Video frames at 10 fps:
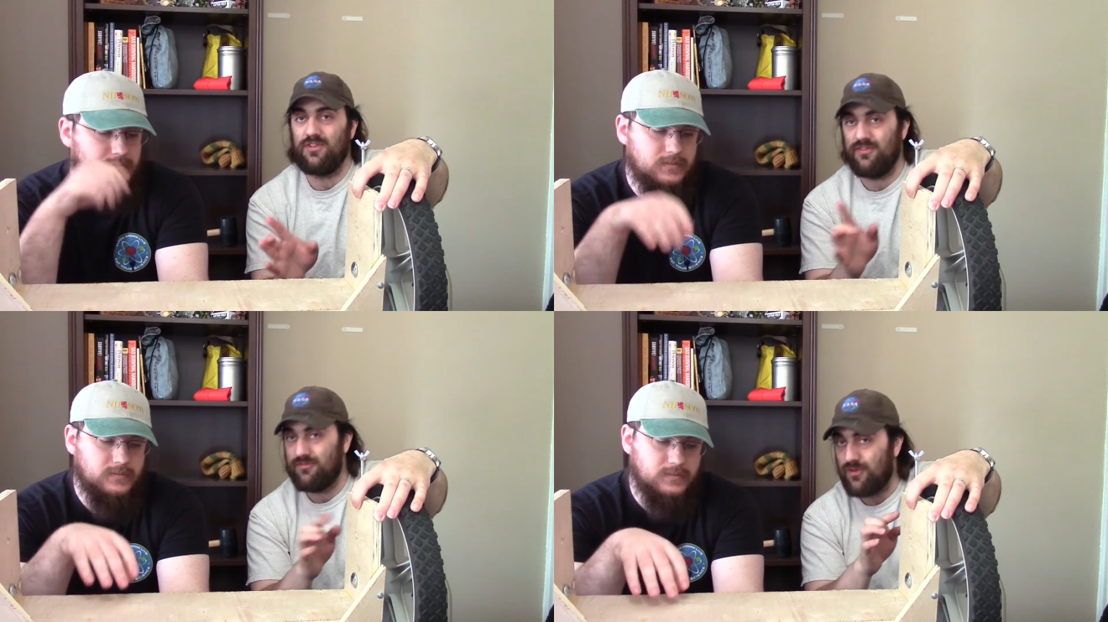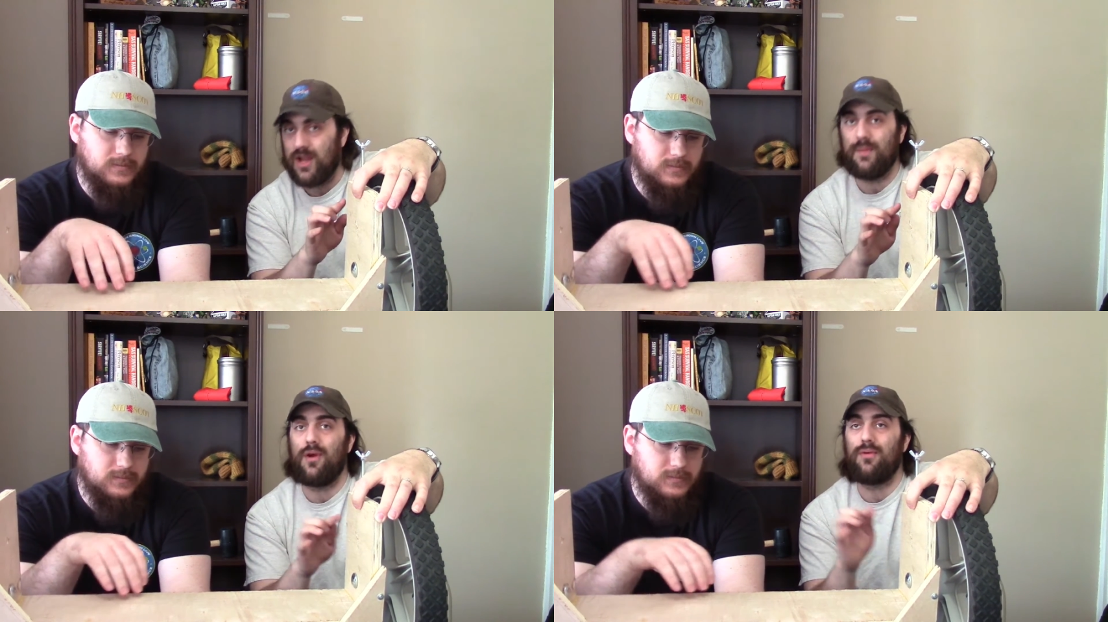Speaker 1: the
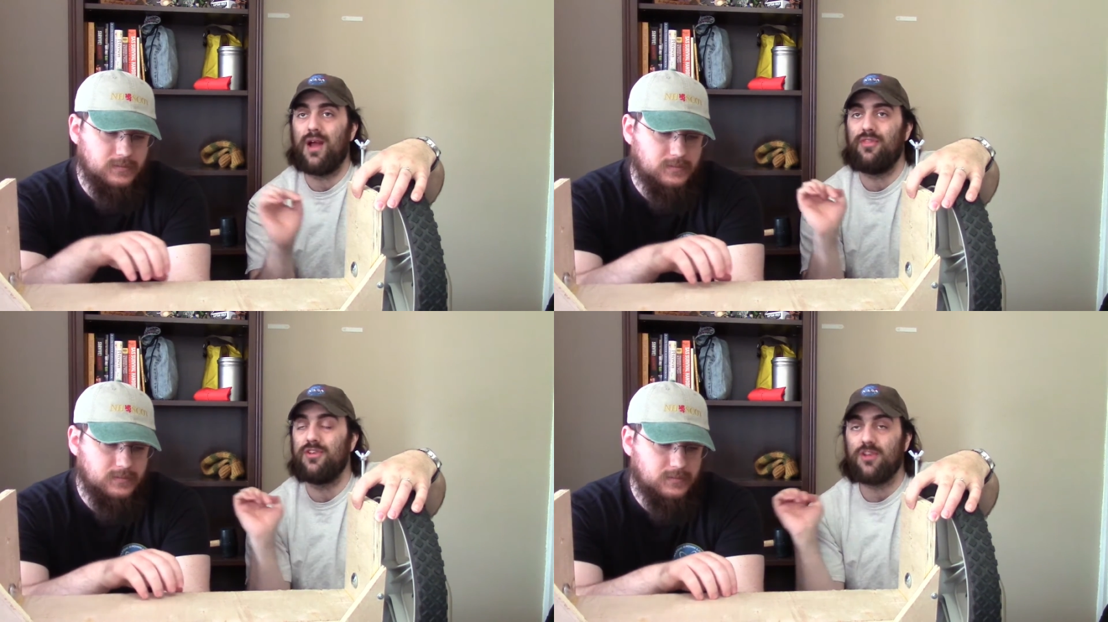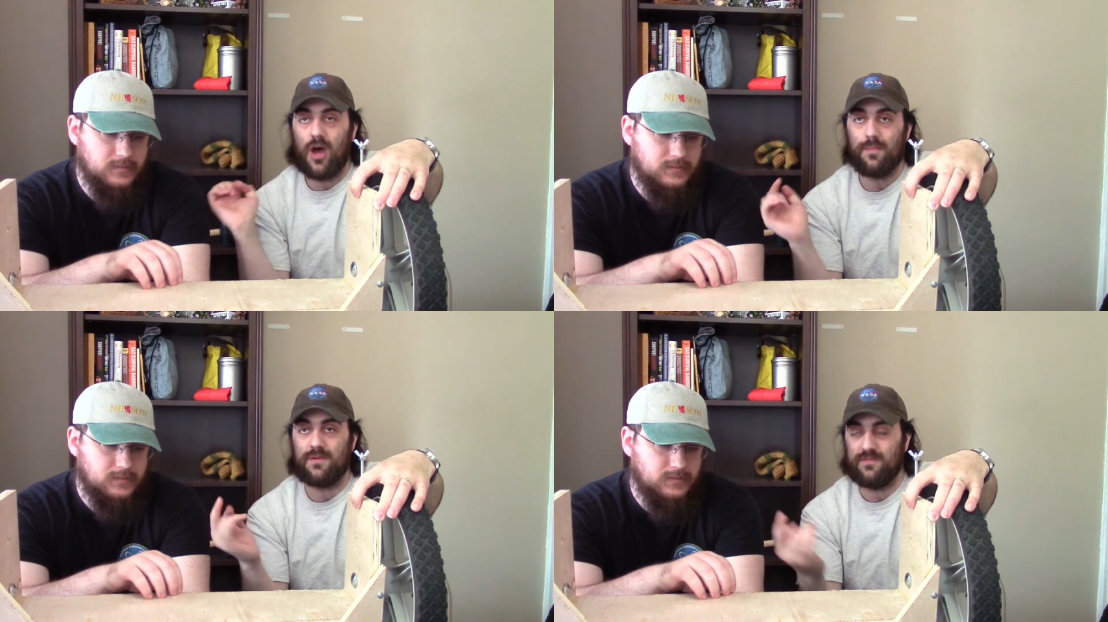frame around the
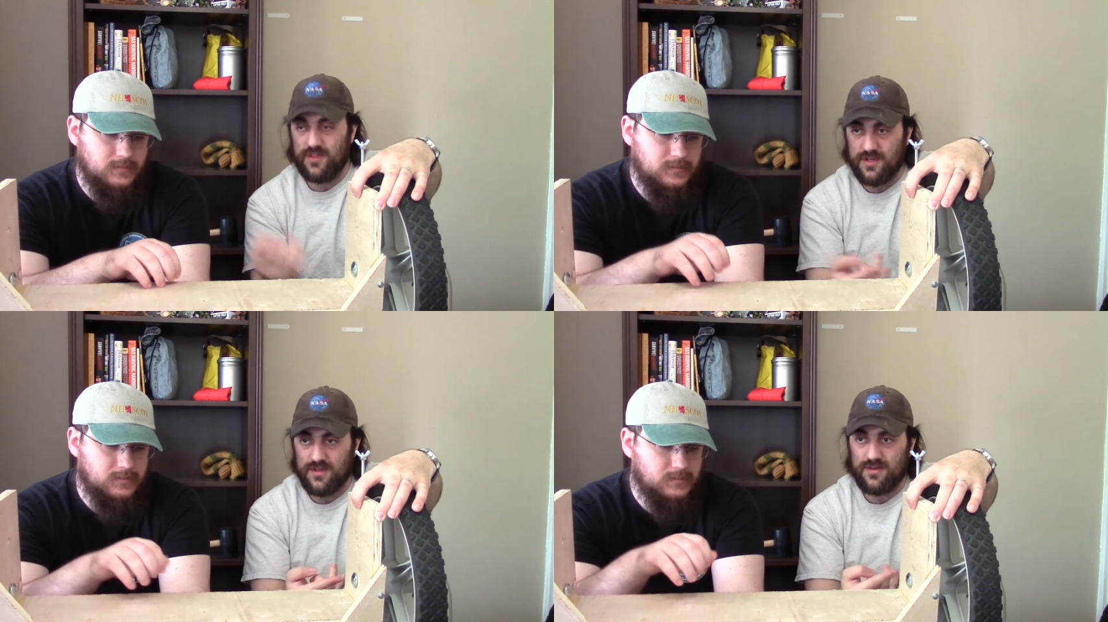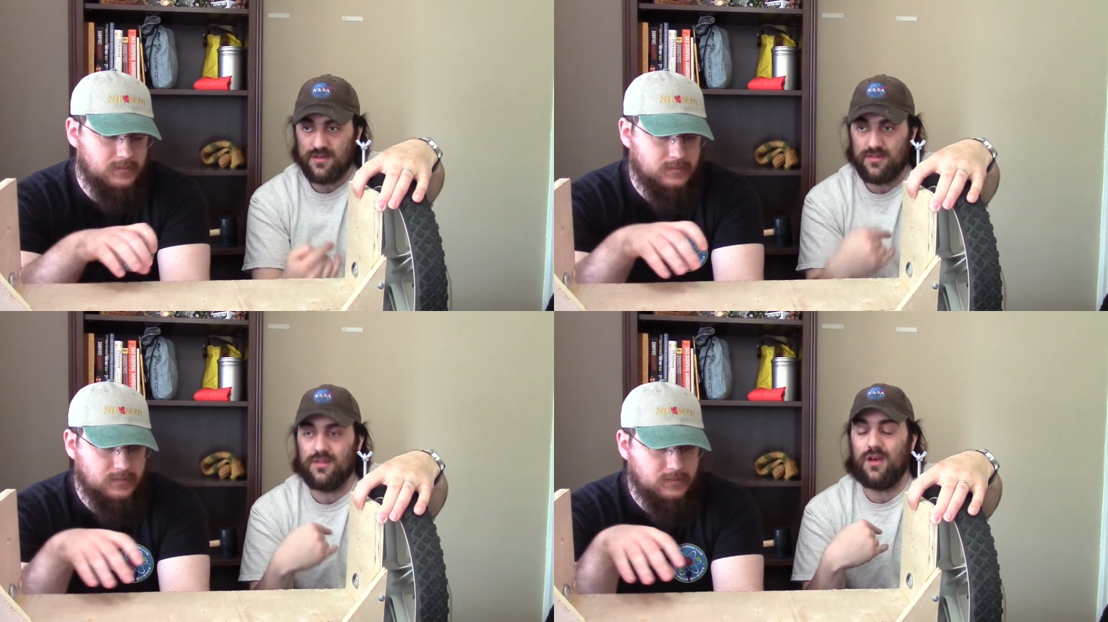top of the
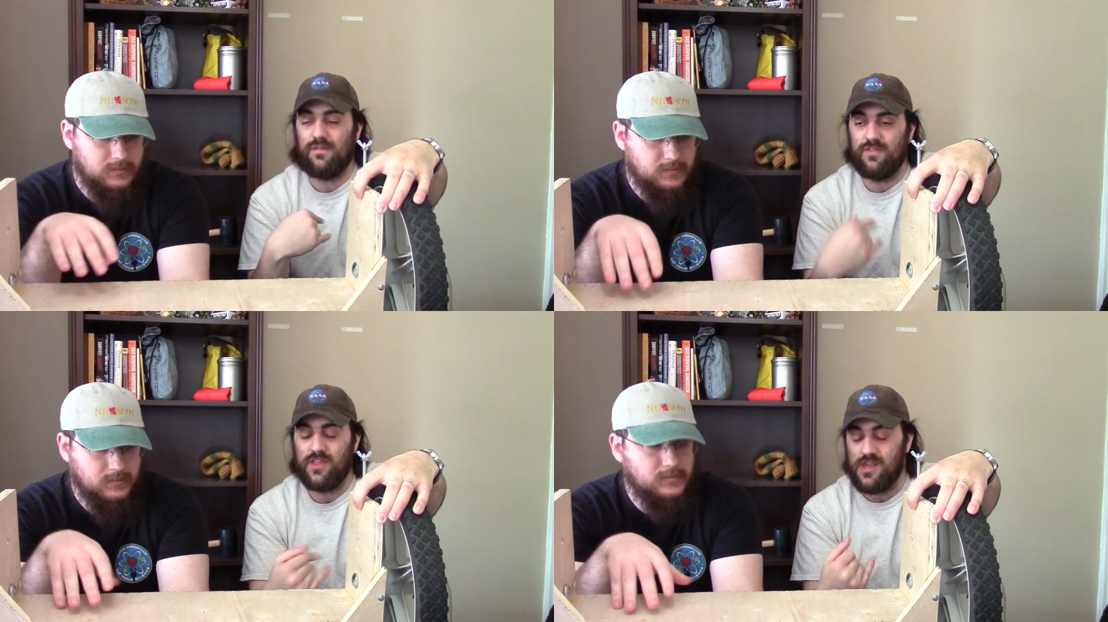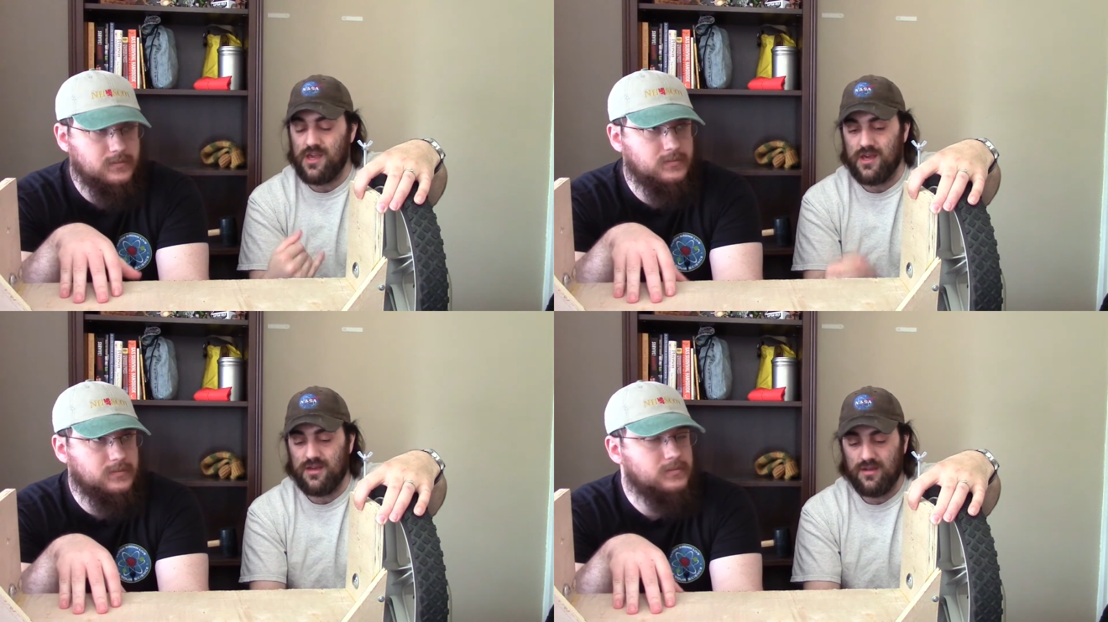of the
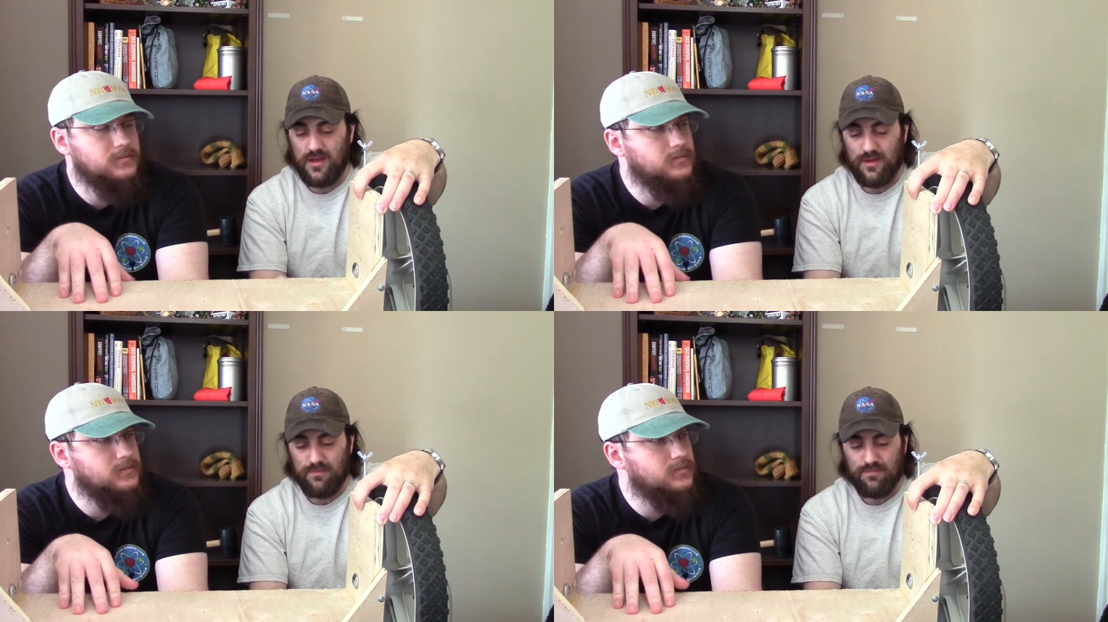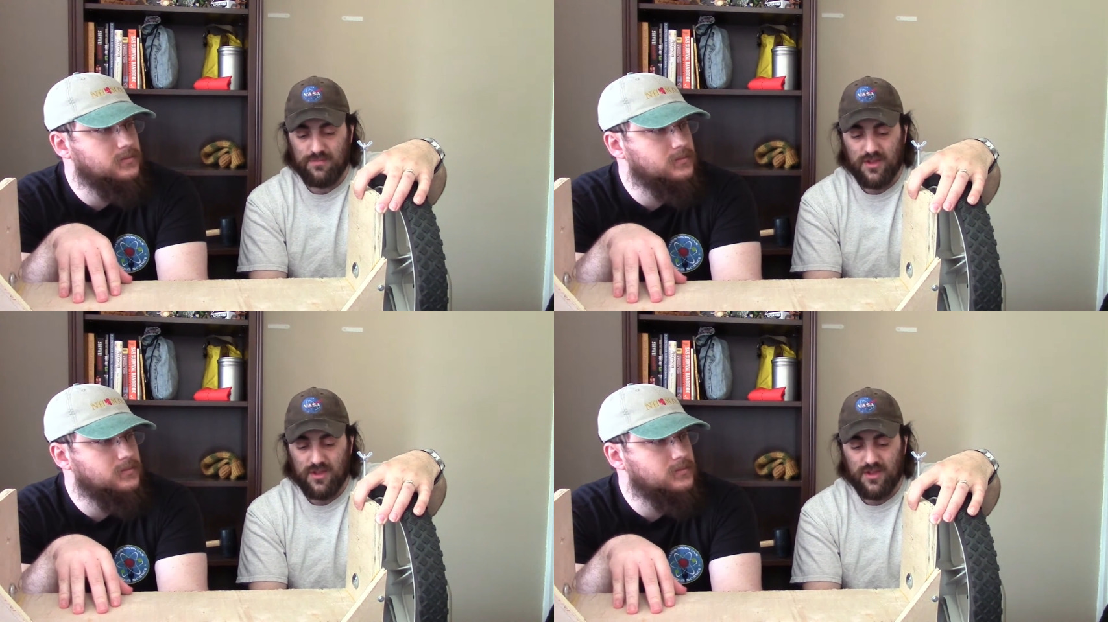uh, um,